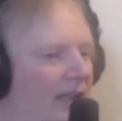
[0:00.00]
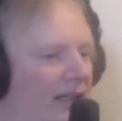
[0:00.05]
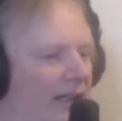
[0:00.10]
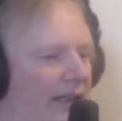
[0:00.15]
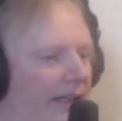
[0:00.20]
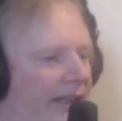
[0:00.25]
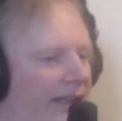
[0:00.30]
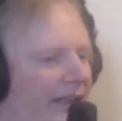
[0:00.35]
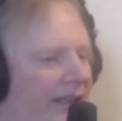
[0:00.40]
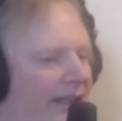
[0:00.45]

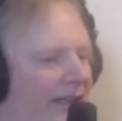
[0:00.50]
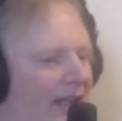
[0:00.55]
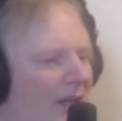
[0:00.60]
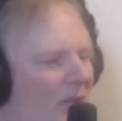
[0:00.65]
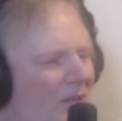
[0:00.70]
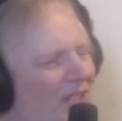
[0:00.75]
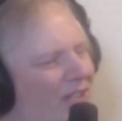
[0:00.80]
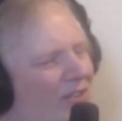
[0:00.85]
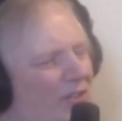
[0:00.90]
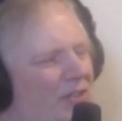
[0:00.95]
And I
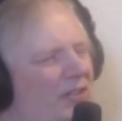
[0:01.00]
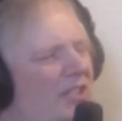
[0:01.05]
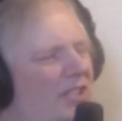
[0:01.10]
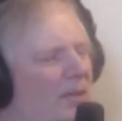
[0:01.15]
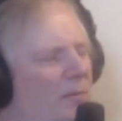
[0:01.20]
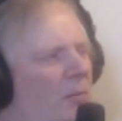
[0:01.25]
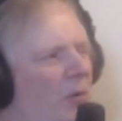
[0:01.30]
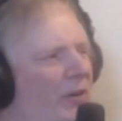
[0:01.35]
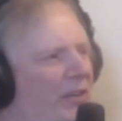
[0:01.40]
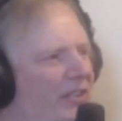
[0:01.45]
was a little
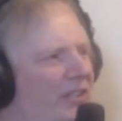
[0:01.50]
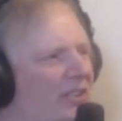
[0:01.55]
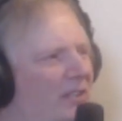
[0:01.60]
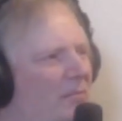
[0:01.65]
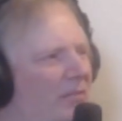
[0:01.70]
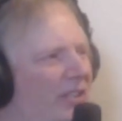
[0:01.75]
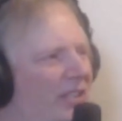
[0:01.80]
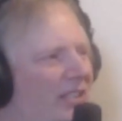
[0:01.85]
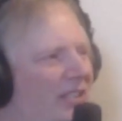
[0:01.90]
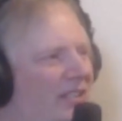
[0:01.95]
disappointed in the
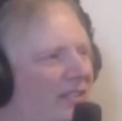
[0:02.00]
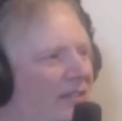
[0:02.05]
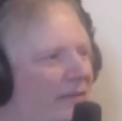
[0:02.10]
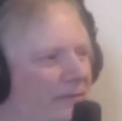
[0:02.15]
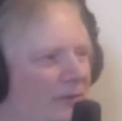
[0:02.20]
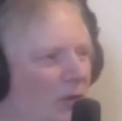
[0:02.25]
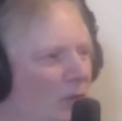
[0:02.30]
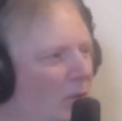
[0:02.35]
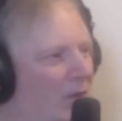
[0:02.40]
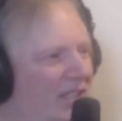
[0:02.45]
place. The
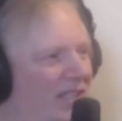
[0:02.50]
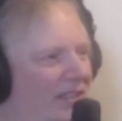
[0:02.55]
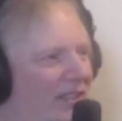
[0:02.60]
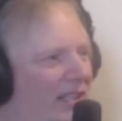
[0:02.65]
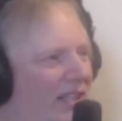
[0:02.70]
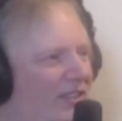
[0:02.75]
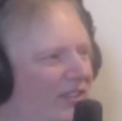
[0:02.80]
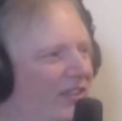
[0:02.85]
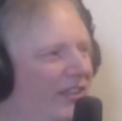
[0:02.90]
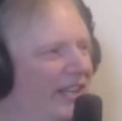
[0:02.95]
food wasn't
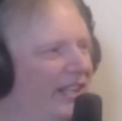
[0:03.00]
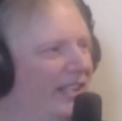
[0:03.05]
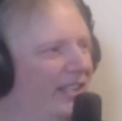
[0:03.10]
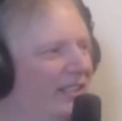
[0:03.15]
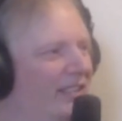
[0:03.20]
that great.